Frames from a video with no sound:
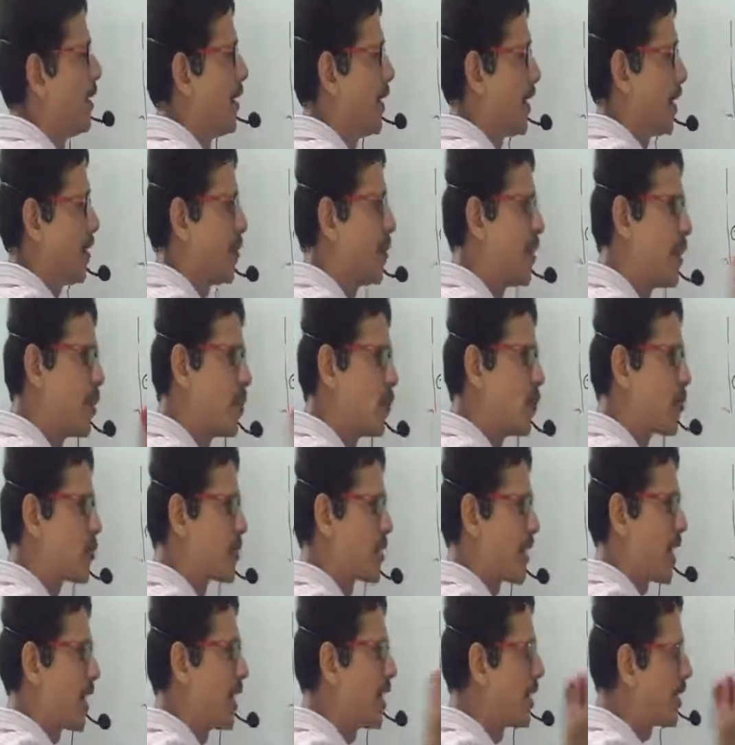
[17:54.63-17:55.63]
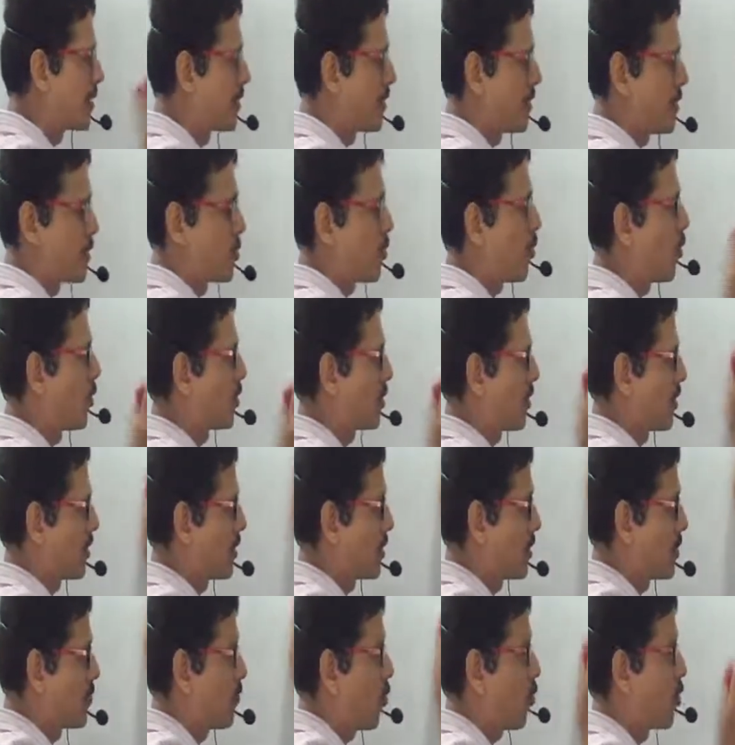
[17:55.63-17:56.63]
Derivative of sin x is cos
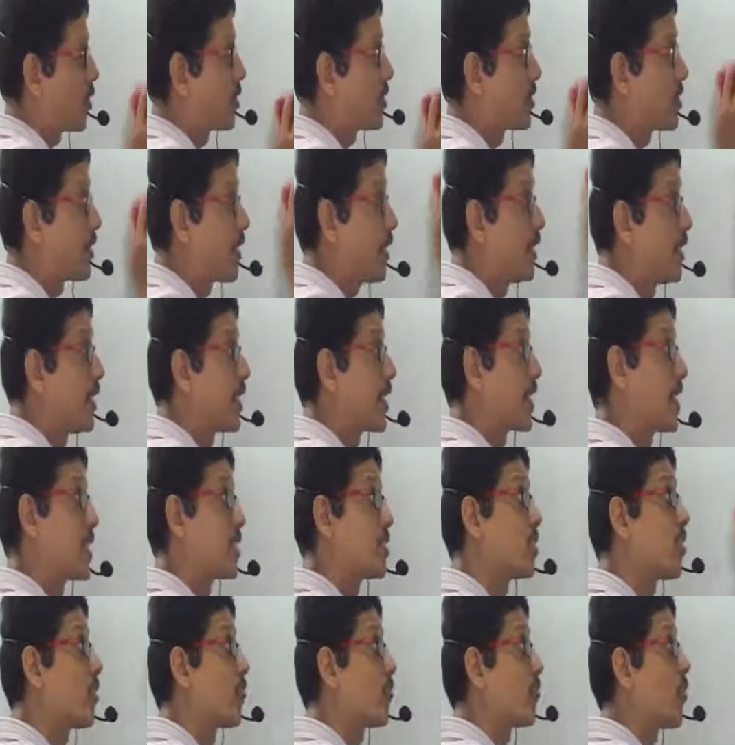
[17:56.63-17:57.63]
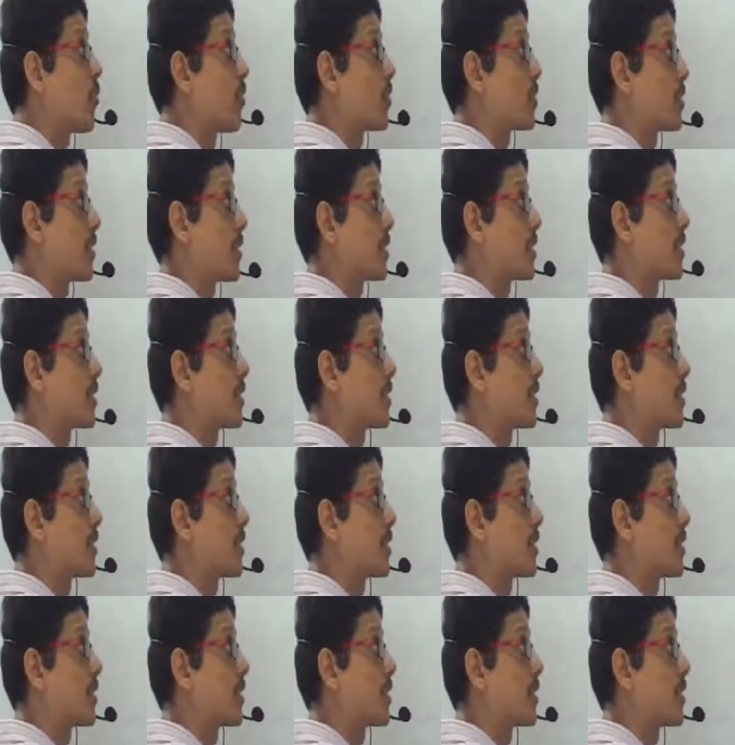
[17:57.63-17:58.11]
x. What is the integration of cos x?